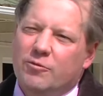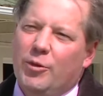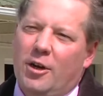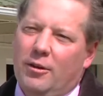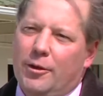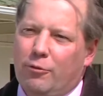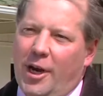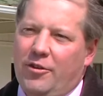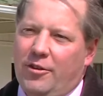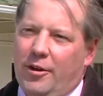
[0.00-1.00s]
of Maryland
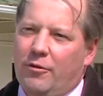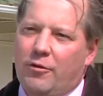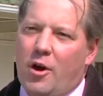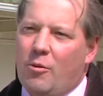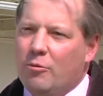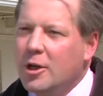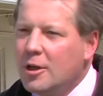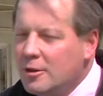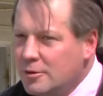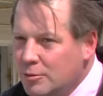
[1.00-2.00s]
racing, from
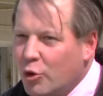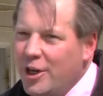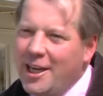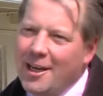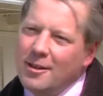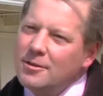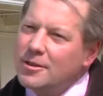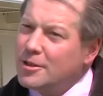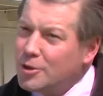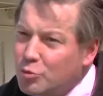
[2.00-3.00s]
breeding
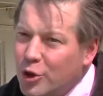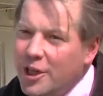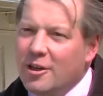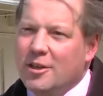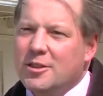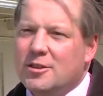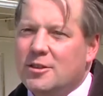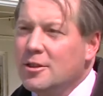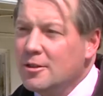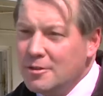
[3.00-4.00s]
to the Preakness
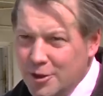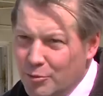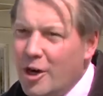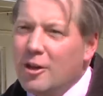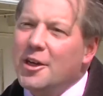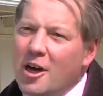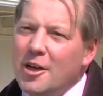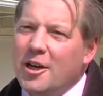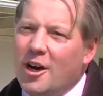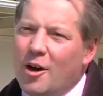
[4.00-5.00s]
to the Maryland
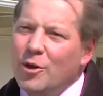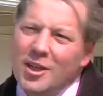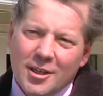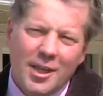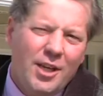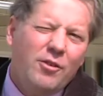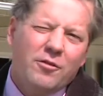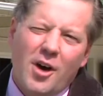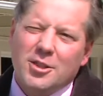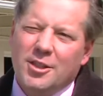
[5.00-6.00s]
Hunt Cup, and even
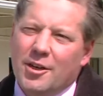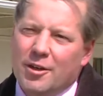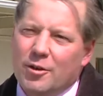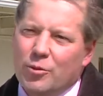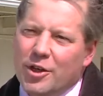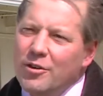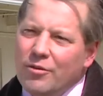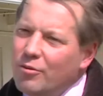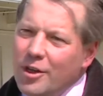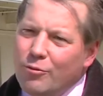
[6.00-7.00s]
fox hunting,
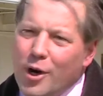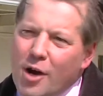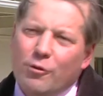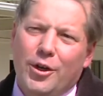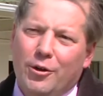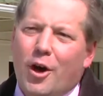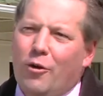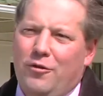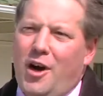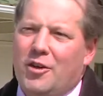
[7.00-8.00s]
because wherever you
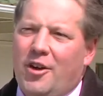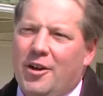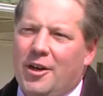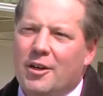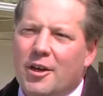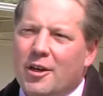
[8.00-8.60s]
go fox hunting,